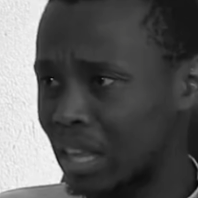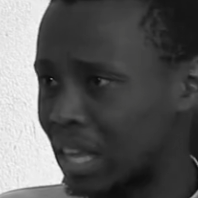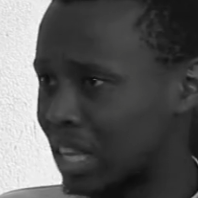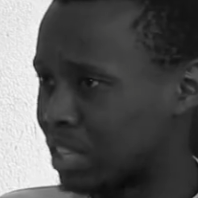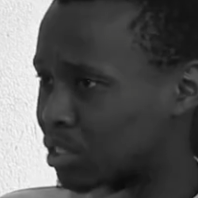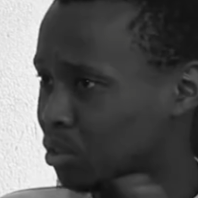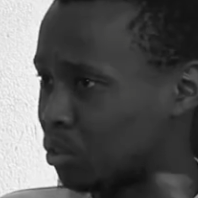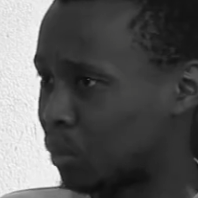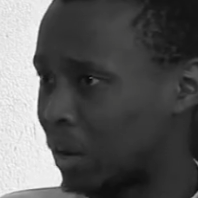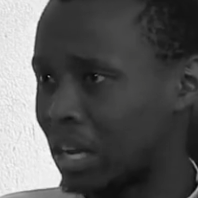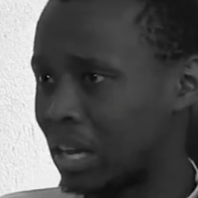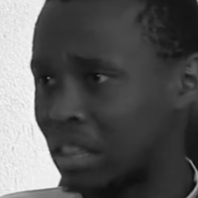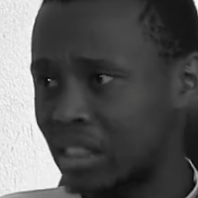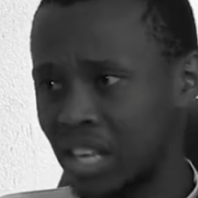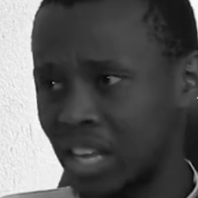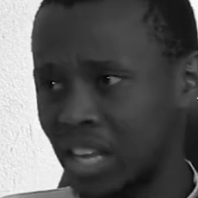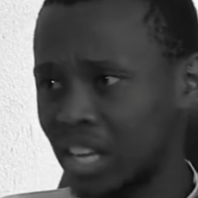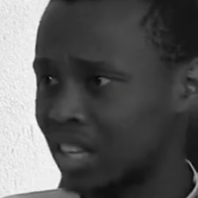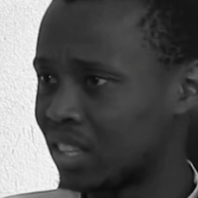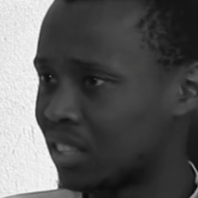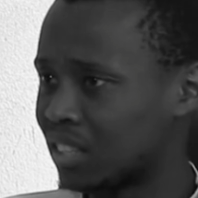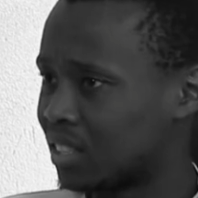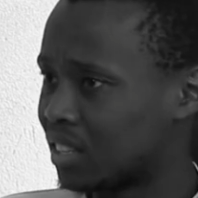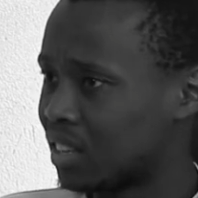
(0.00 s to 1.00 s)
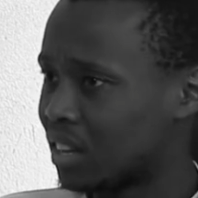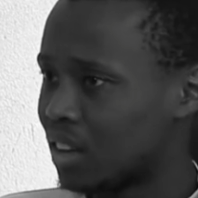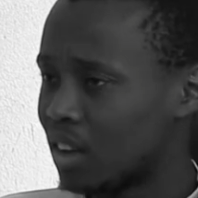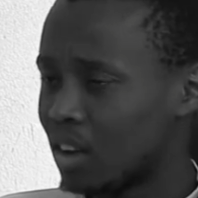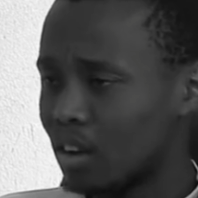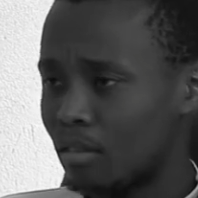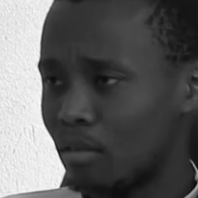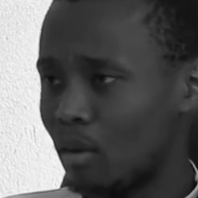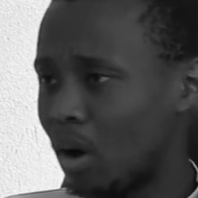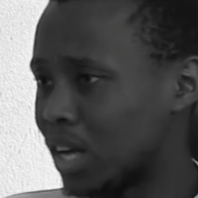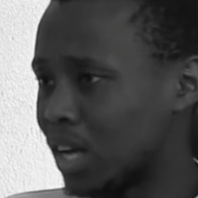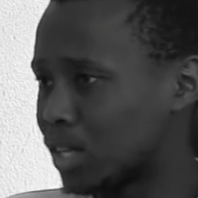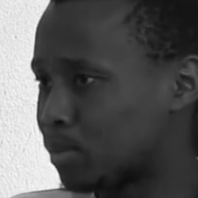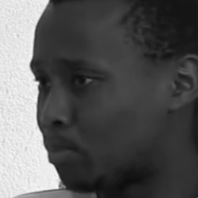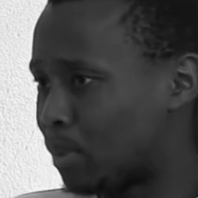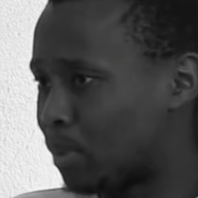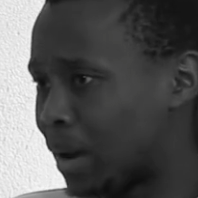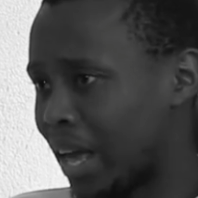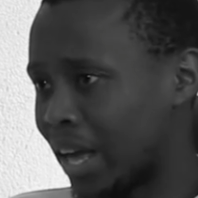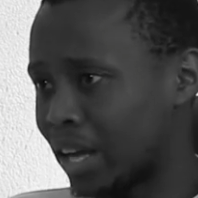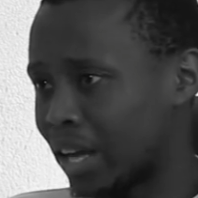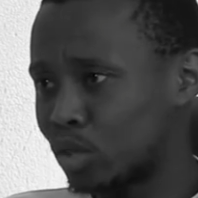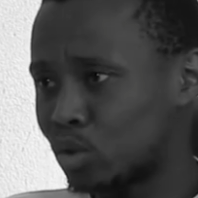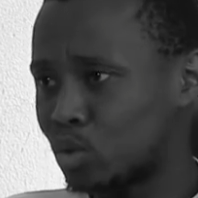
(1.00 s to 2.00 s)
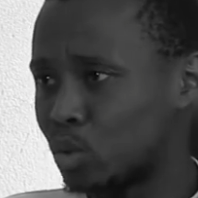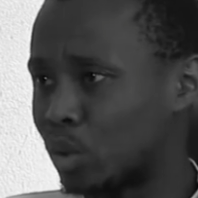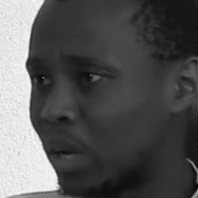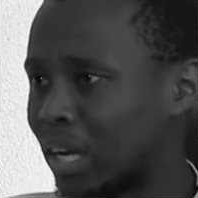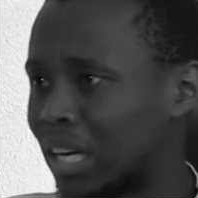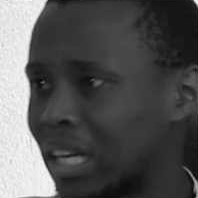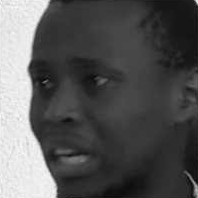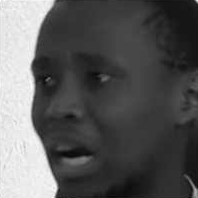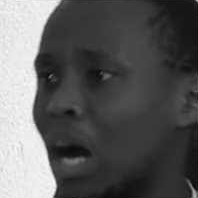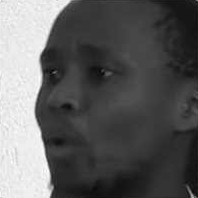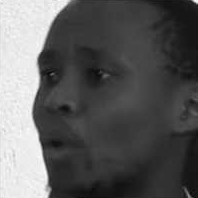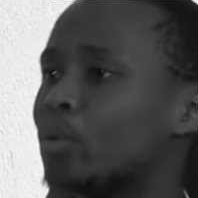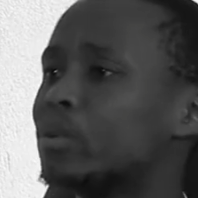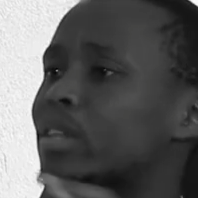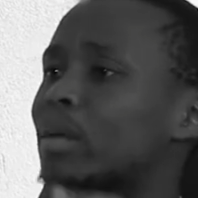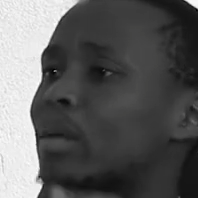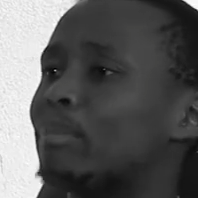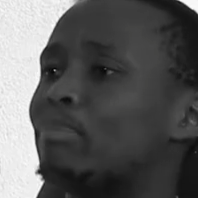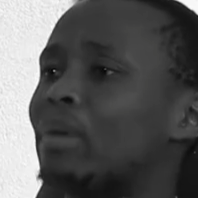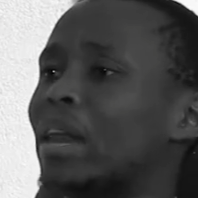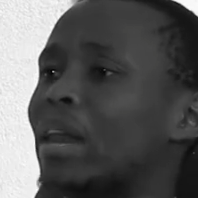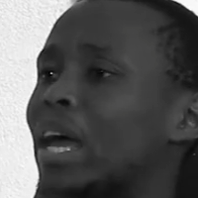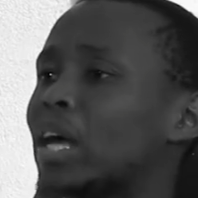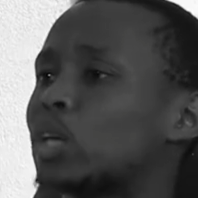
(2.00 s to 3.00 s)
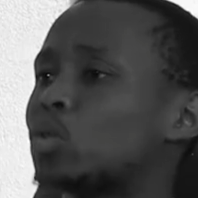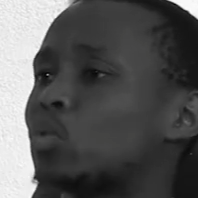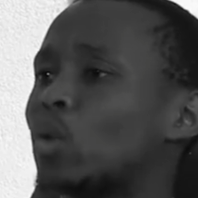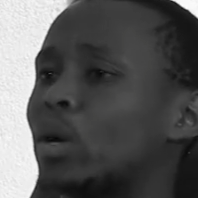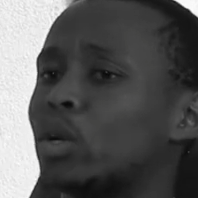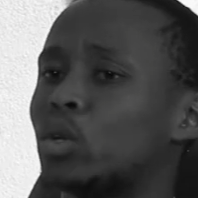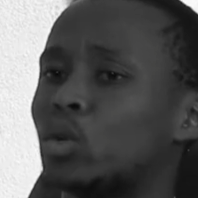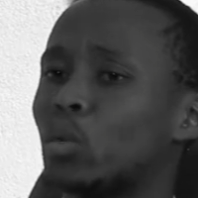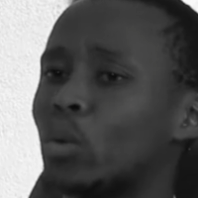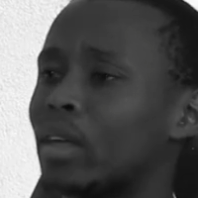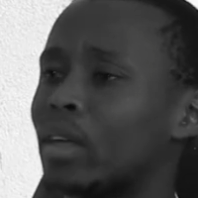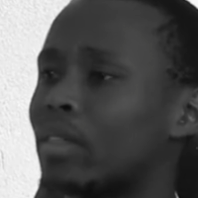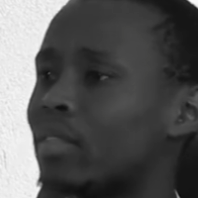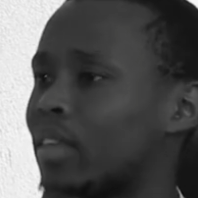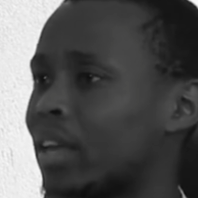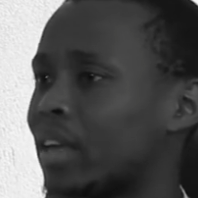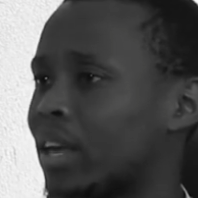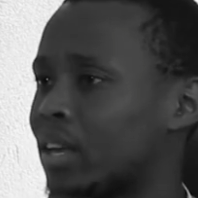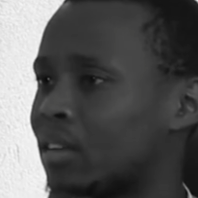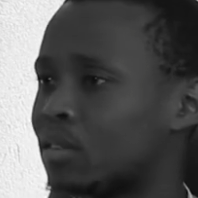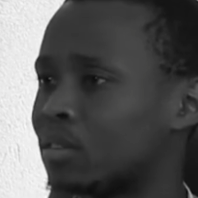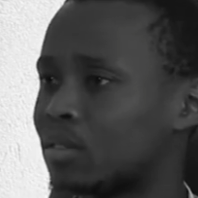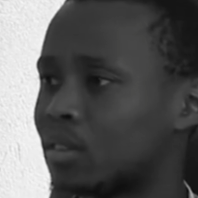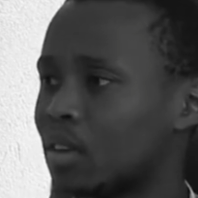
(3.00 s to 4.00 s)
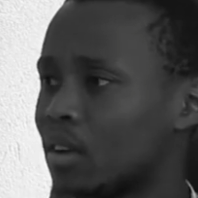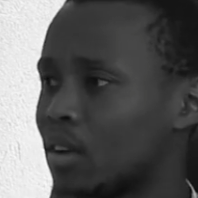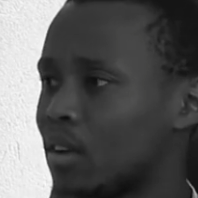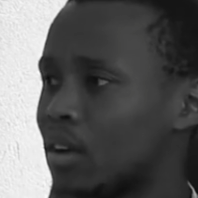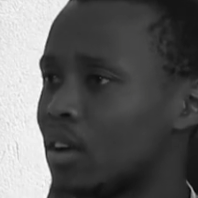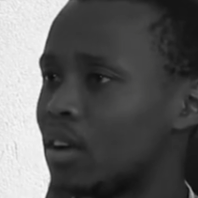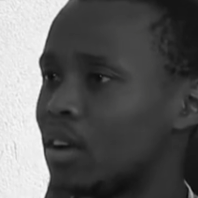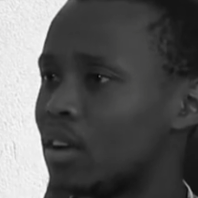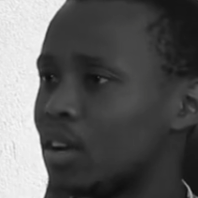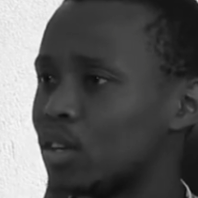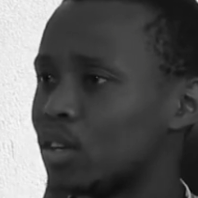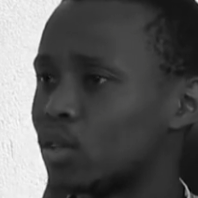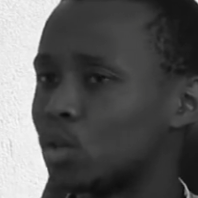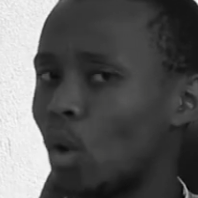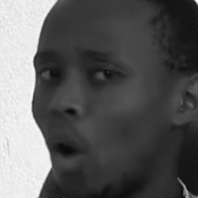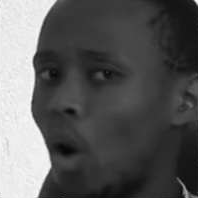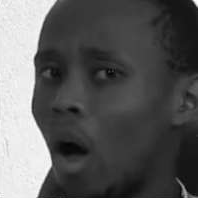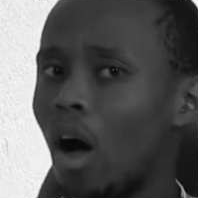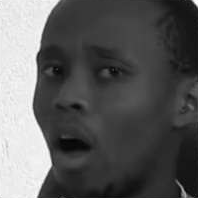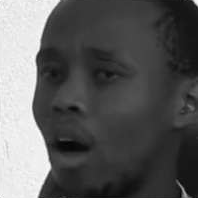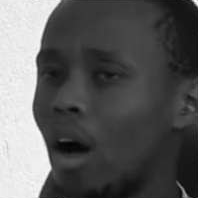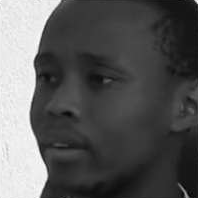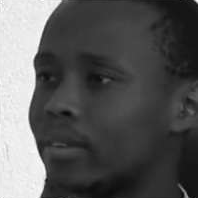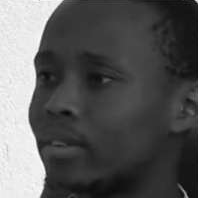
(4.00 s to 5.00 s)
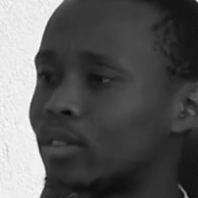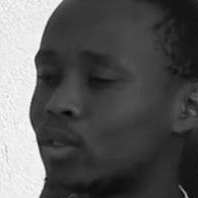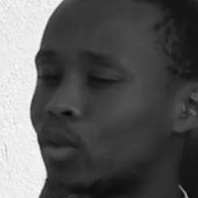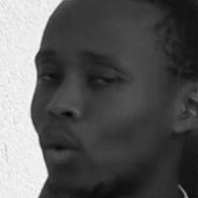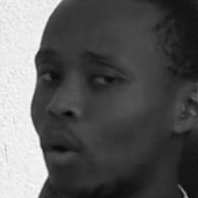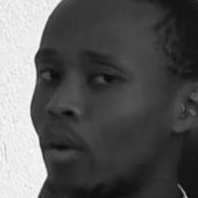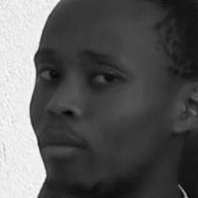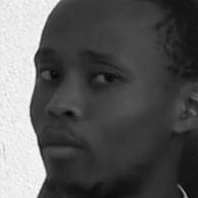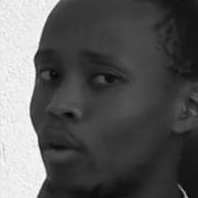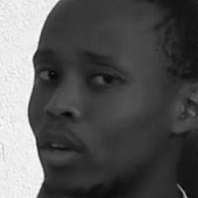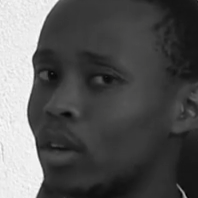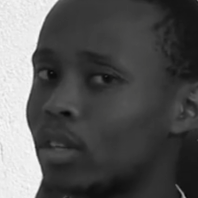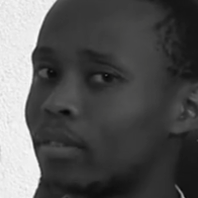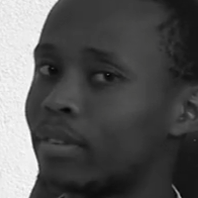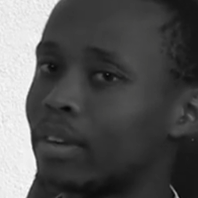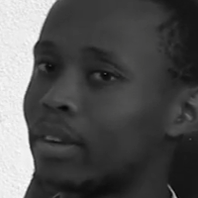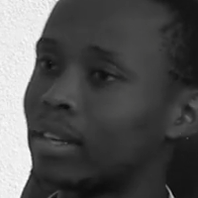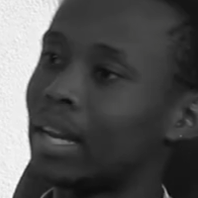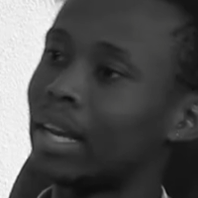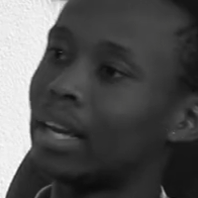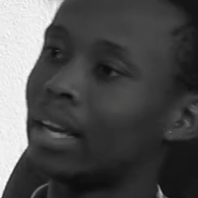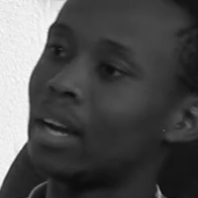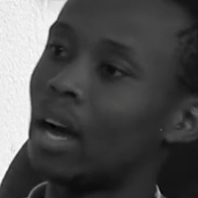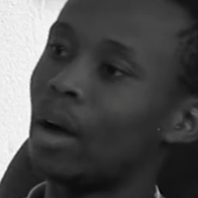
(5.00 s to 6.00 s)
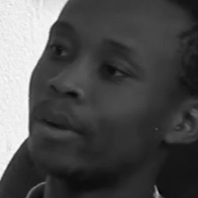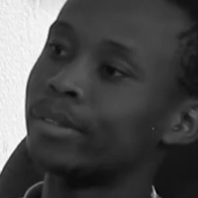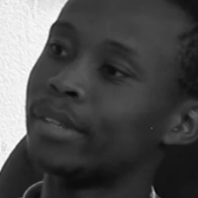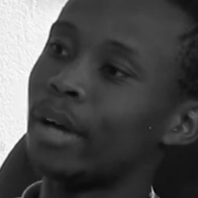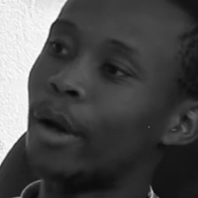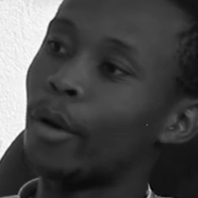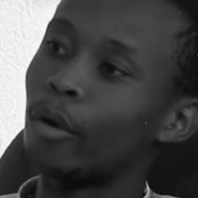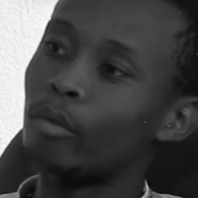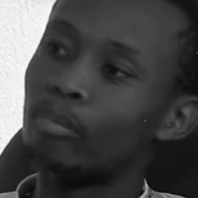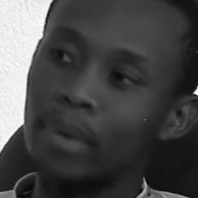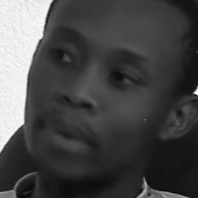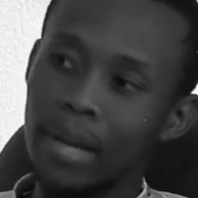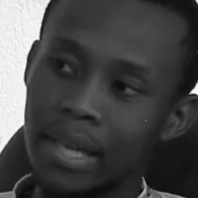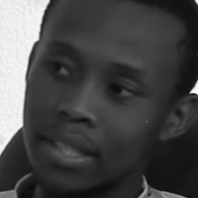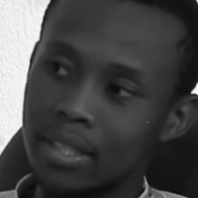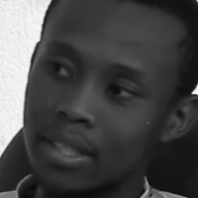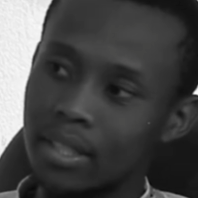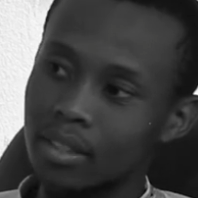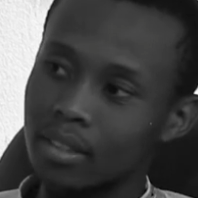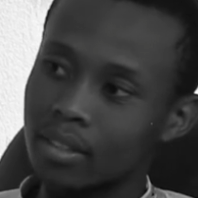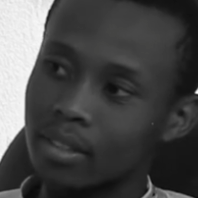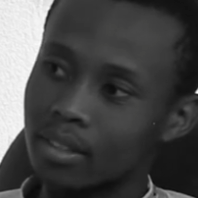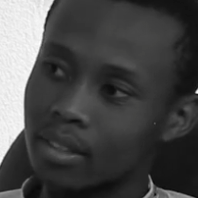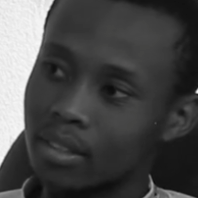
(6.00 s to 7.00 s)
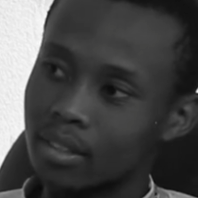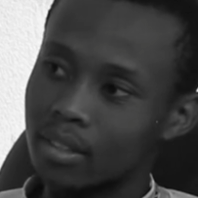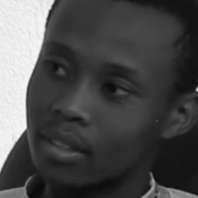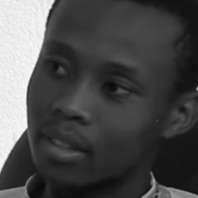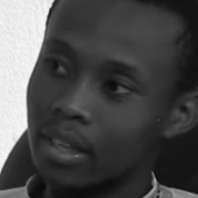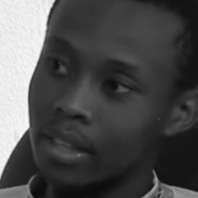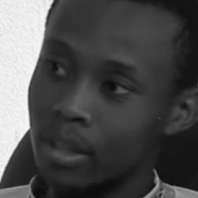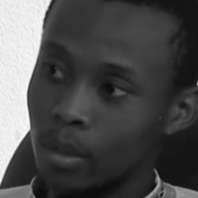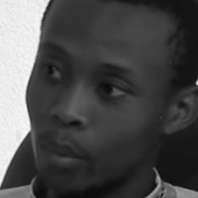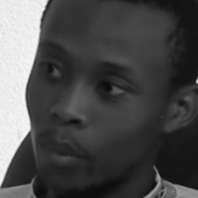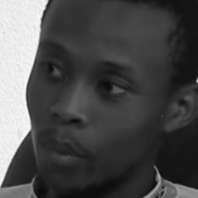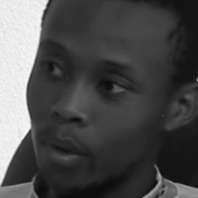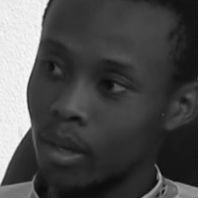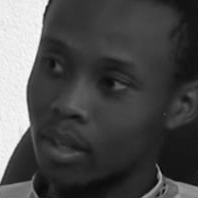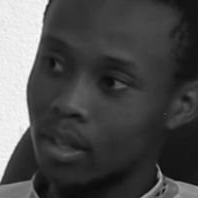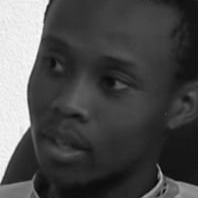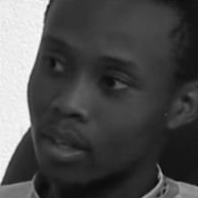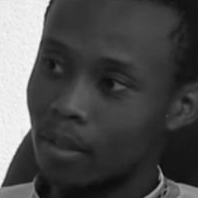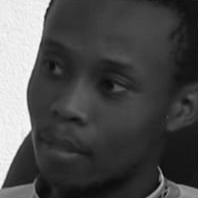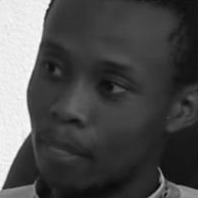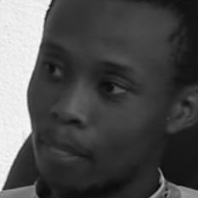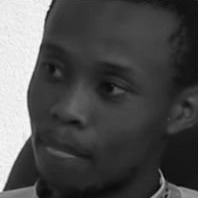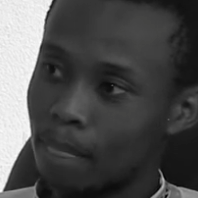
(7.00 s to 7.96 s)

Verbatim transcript: things, great things. For us blacks, you can count the blacks who are doing things. So I've always felt like I was out of place in the world.